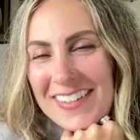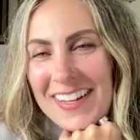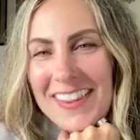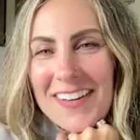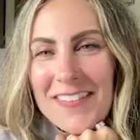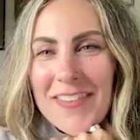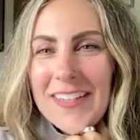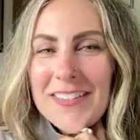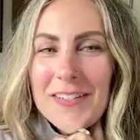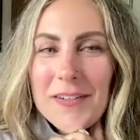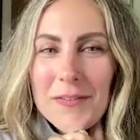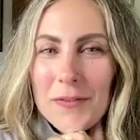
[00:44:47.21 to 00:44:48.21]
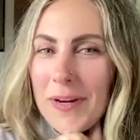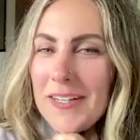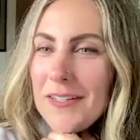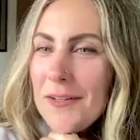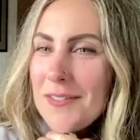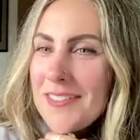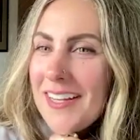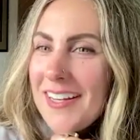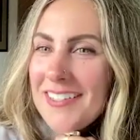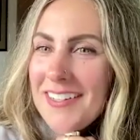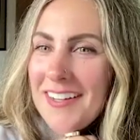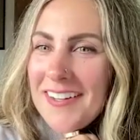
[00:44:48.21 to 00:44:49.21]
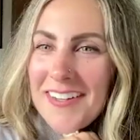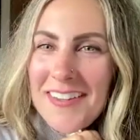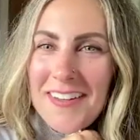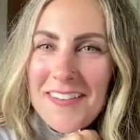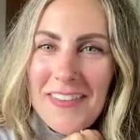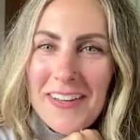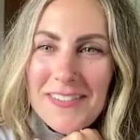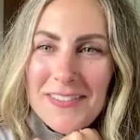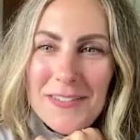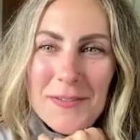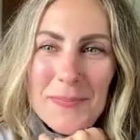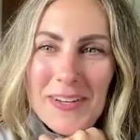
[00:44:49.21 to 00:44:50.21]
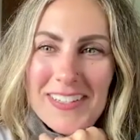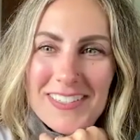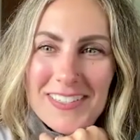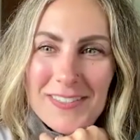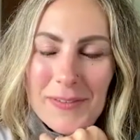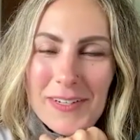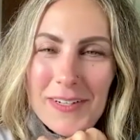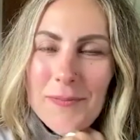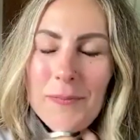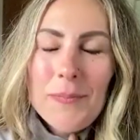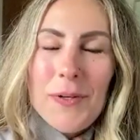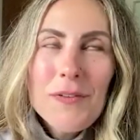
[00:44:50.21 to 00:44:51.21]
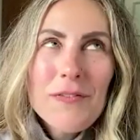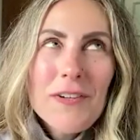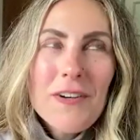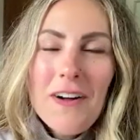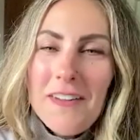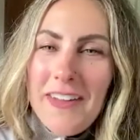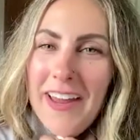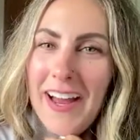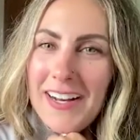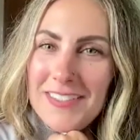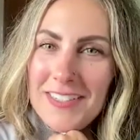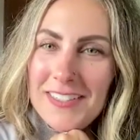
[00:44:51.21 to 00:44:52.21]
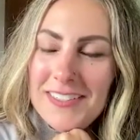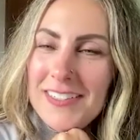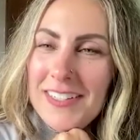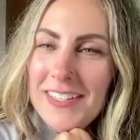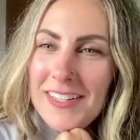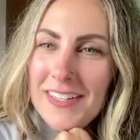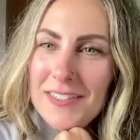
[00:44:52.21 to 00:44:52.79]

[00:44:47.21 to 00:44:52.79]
I love, that's a great note to end on. I love that so much. What a beautiful call to action.